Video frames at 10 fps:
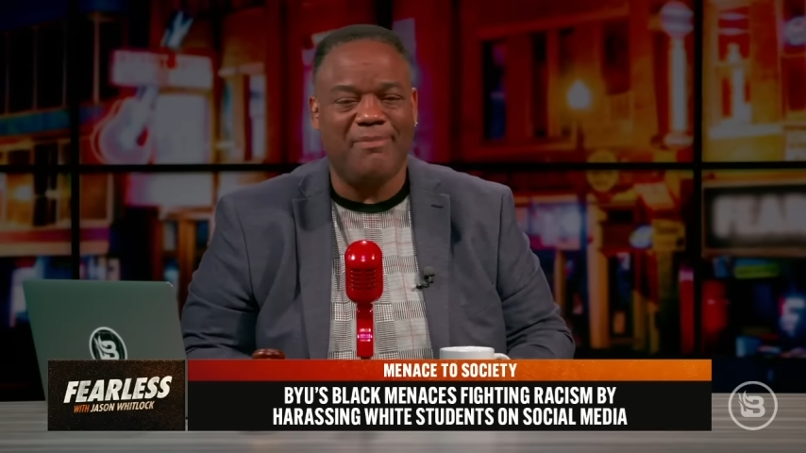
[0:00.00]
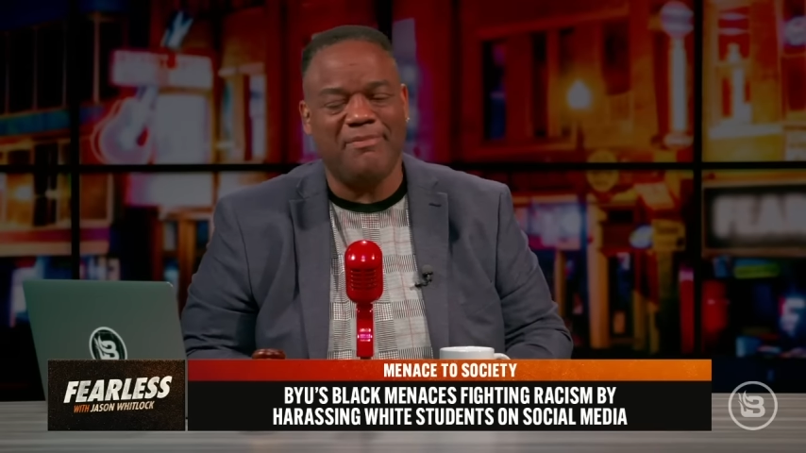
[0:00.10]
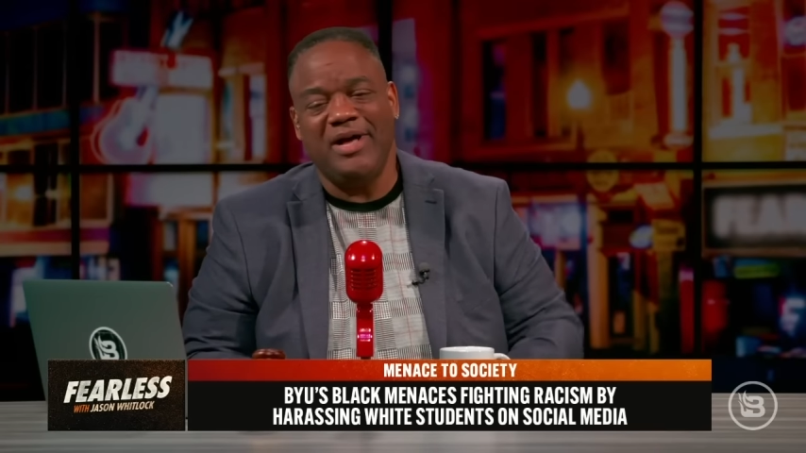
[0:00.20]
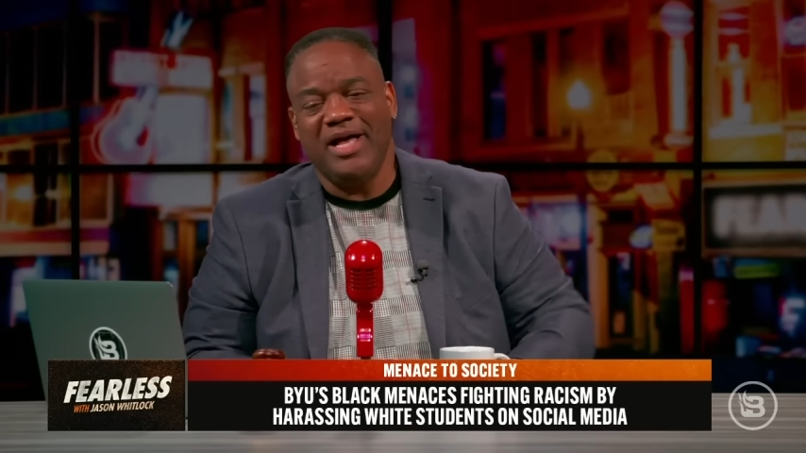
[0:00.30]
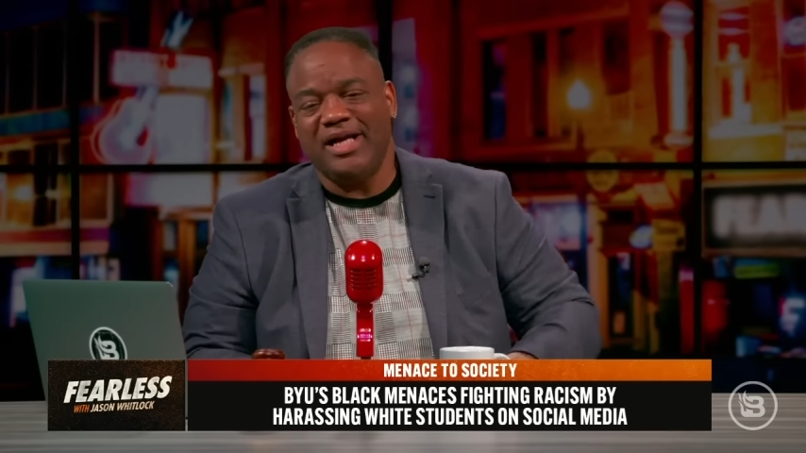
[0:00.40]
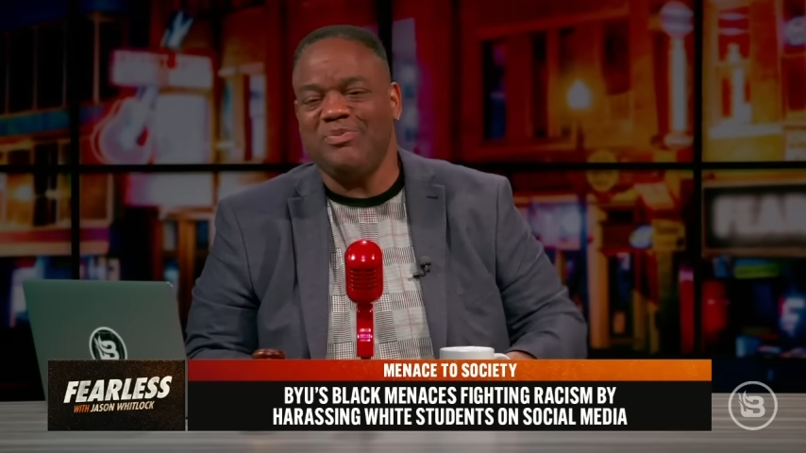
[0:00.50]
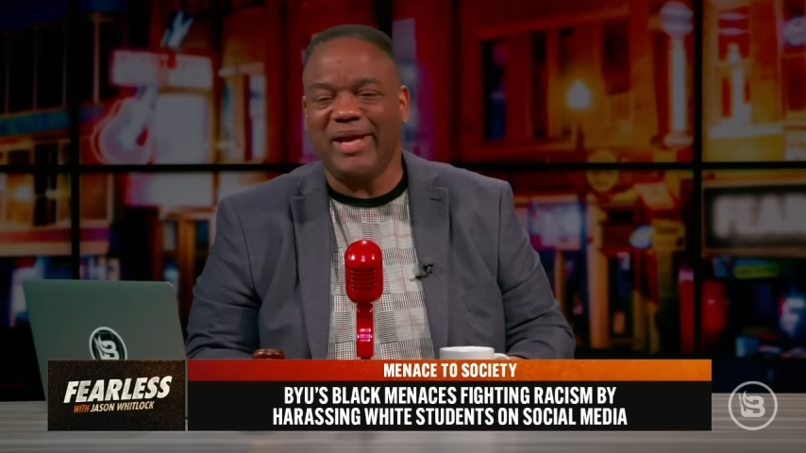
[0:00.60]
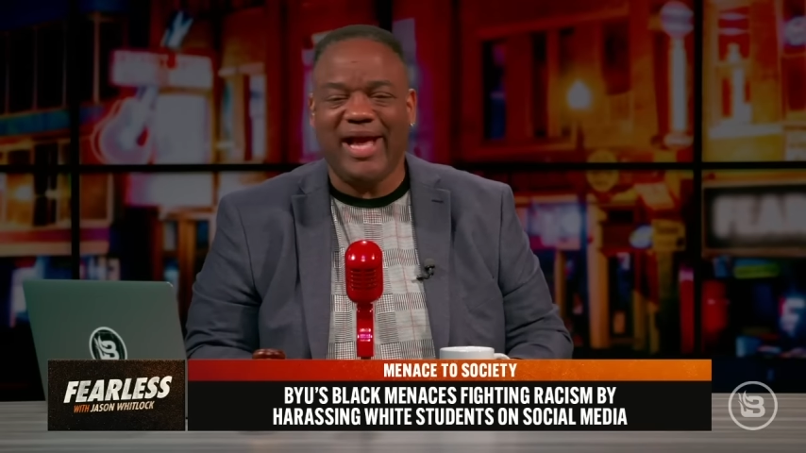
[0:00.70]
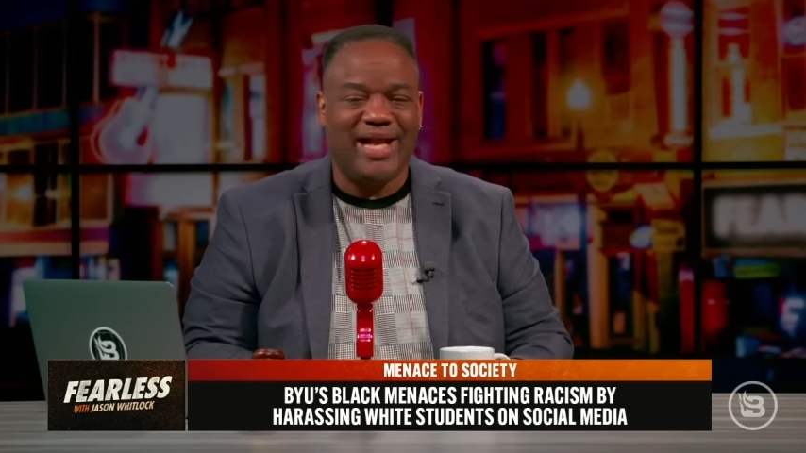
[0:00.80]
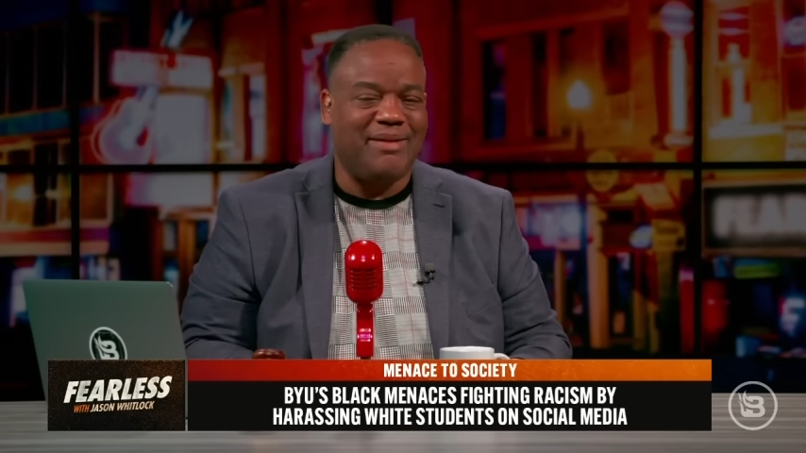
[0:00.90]
people because
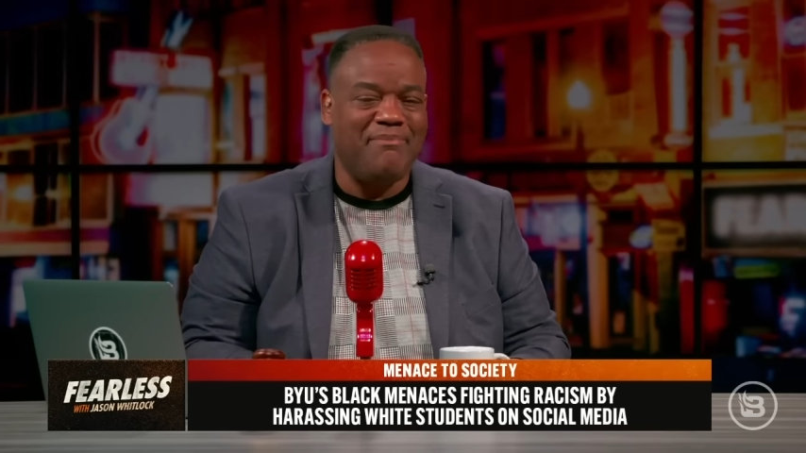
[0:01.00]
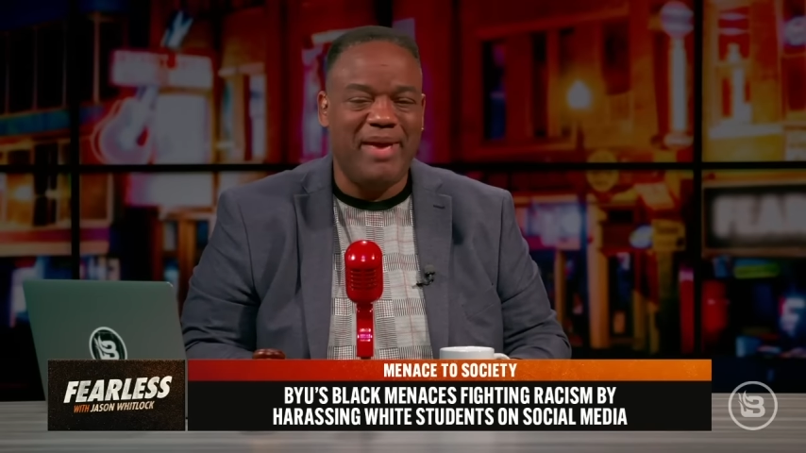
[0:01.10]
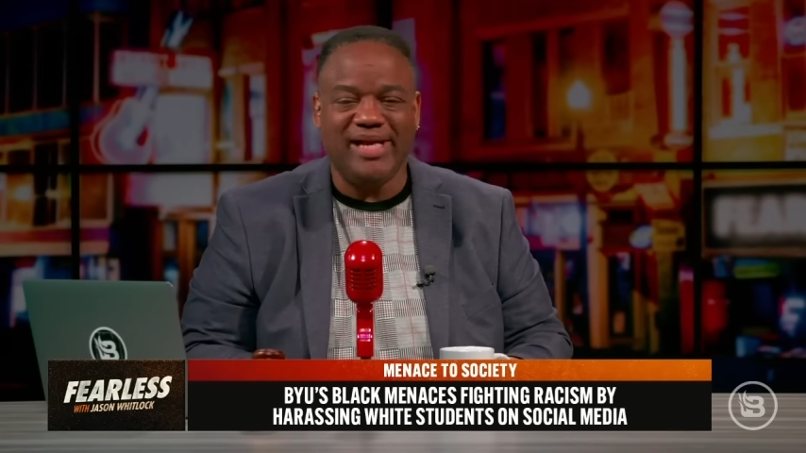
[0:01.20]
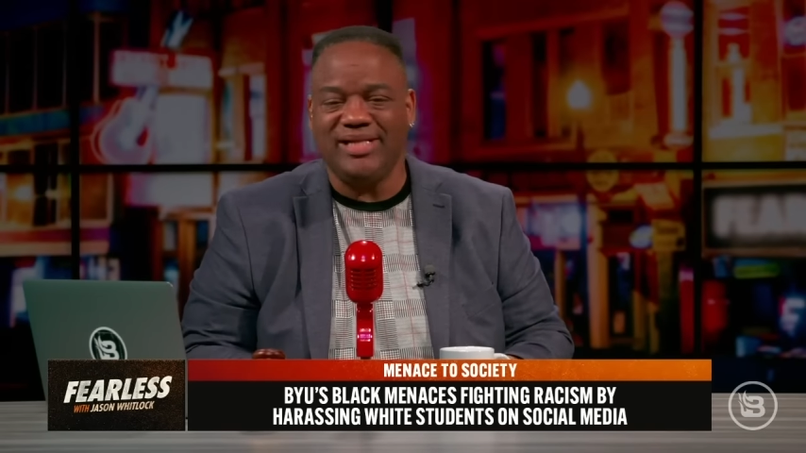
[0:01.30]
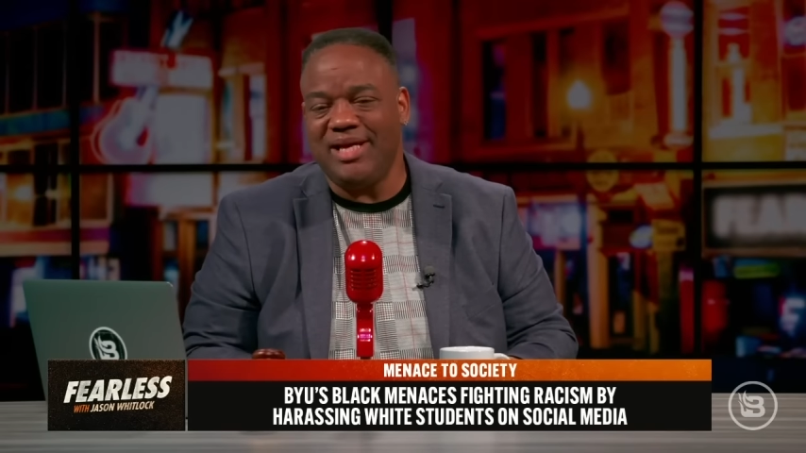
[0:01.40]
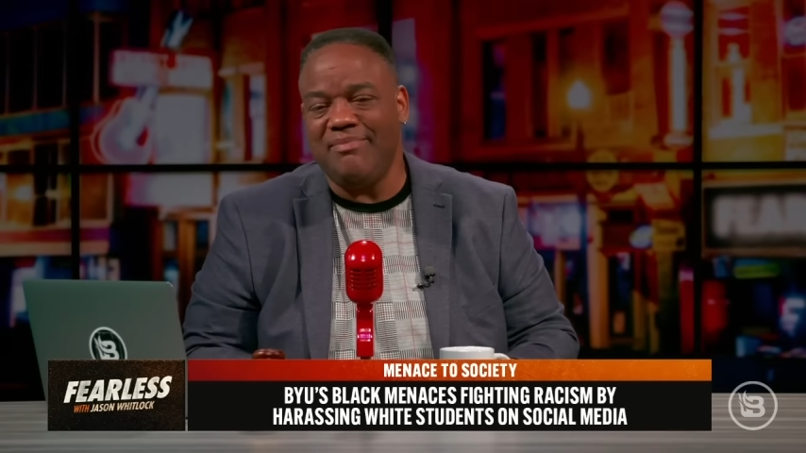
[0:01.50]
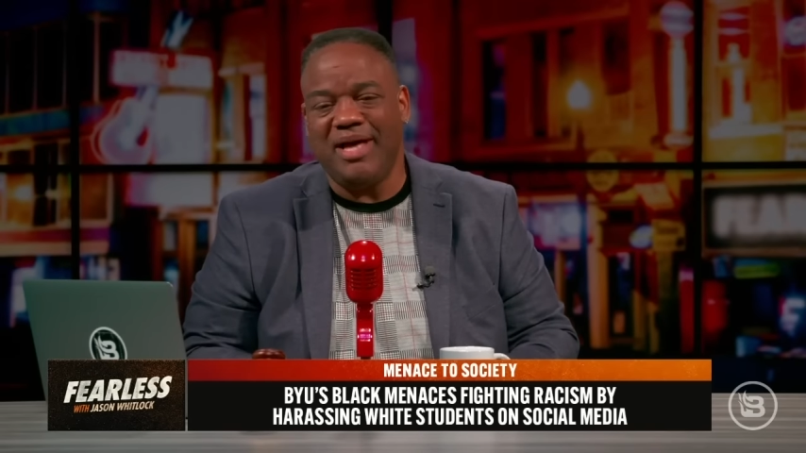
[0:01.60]
we got to make them